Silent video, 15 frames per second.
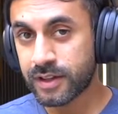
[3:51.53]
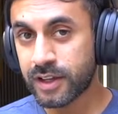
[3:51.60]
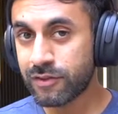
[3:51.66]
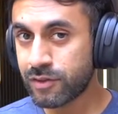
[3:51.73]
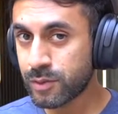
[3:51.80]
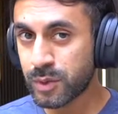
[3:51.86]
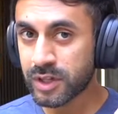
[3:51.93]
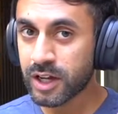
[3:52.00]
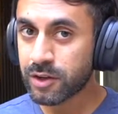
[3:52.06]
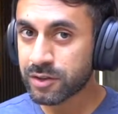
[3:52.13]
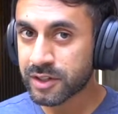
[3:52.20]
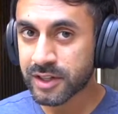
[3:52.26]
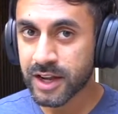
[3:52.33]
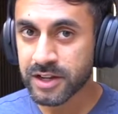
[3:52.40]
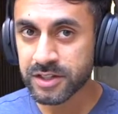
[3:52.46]
Even without
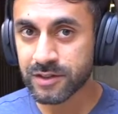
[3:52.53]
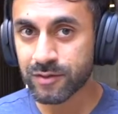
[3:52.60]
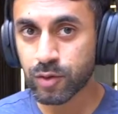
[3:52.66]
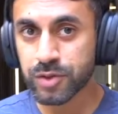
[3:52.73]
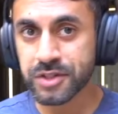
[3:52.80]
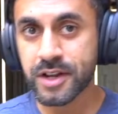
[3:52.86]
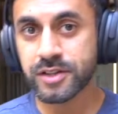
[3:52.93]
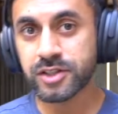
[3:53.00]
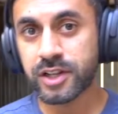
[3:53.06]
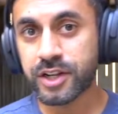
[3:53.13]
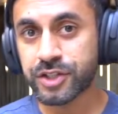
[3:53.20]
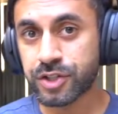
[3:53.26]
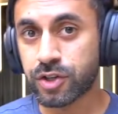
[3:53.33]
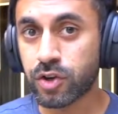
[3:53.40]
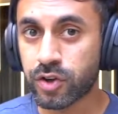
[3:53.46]
the active noise
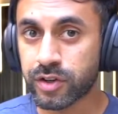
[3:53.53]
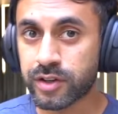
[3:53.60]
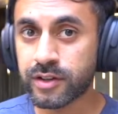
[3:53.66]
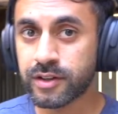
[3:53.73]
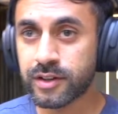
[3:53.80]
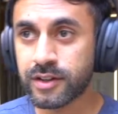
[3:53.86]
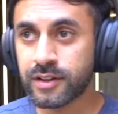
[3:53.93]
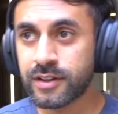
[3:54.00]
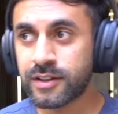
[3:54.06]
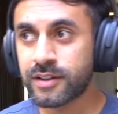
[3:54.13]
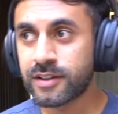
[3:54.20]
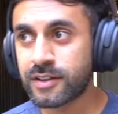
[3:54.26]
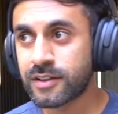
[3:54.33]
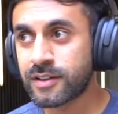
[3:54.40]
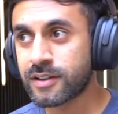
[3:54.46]
cancellation on,
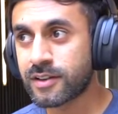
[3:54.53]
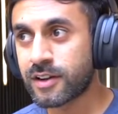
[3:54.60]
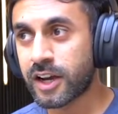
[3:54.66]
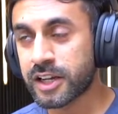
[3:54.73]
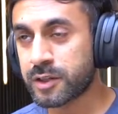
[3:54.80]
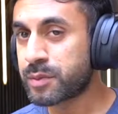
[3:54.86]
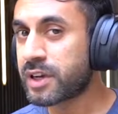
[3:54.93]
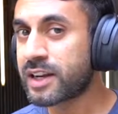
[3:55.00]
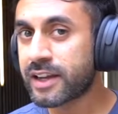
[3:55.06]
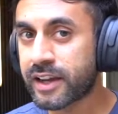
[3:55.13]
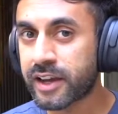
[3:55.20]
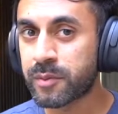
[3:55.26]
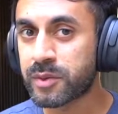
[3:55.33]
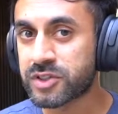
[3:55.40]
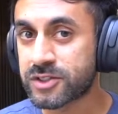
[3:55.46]
I can barely
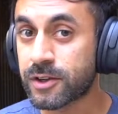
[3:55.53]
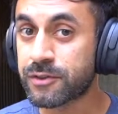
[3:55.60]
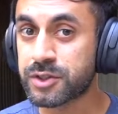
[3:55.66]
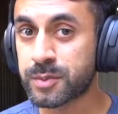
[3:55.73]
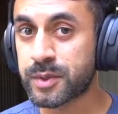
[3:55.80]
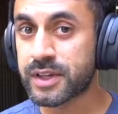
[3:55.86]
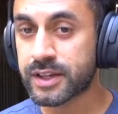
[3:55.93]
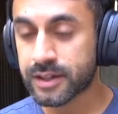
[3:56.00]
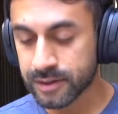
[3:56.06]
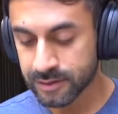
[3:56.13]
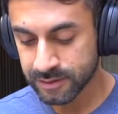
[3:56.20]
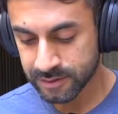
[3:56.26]
hear myself speak.